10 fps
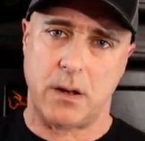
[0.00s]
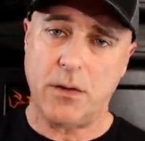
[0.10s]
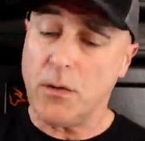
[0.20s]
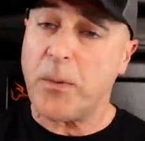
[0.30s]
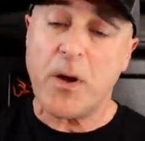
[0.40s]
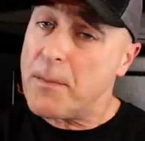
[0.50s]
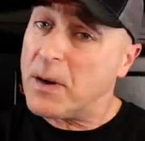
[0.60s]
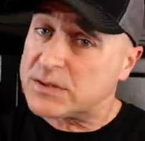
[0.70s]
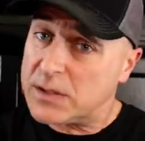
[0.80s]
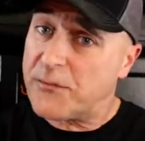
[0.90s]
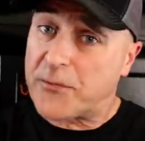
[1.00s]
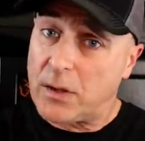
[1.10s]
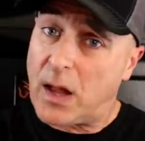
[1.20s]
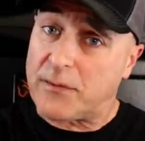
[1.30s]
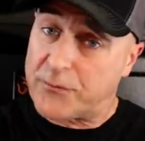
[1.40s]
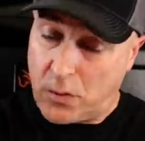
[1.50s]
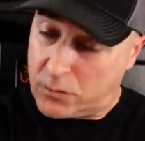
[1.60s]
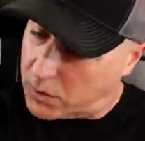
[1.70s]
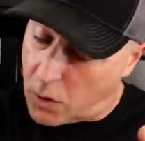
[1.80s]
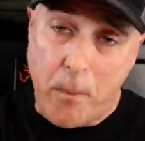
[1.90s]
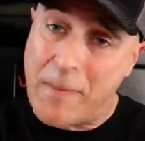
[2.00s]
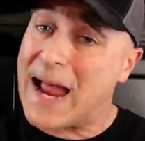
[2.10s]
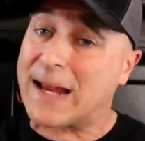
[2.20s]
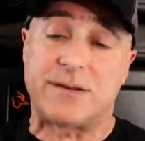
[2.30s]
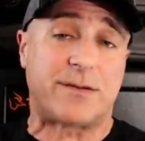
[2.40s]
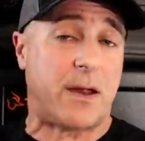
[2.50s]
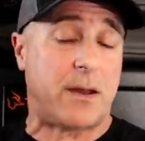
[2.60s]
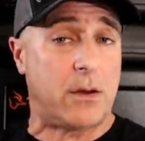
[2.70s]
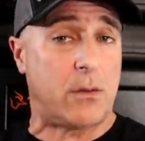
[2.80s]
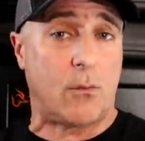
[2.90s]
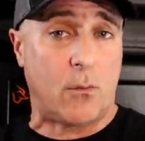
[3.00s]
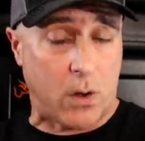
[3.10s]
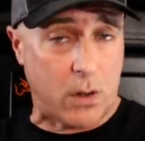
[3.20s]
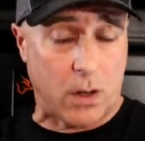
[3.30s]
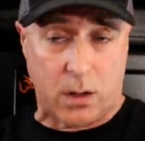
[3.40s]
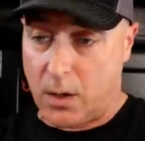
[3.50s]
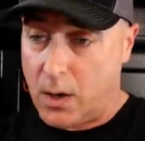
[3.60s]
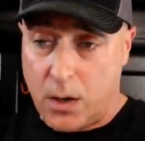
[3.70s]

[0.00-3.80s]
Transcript: they're pretty much there for life. You know, to go back and say, we're going to,